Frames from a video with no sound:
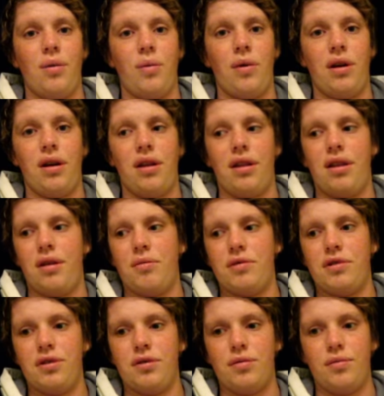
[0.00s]
where they're
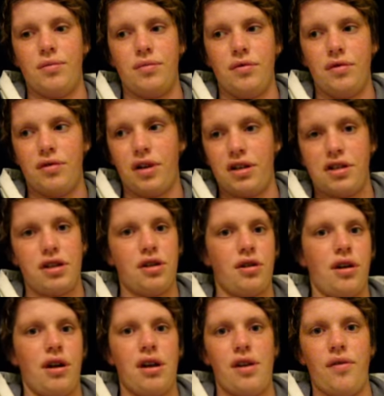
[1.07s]
busy rushing
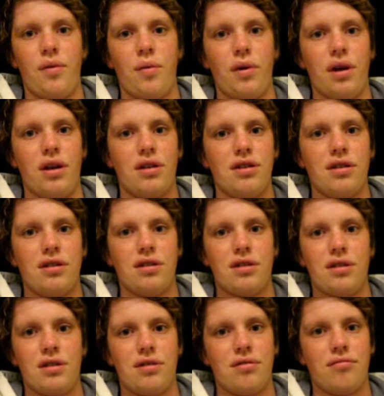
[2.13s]
around everywhere and just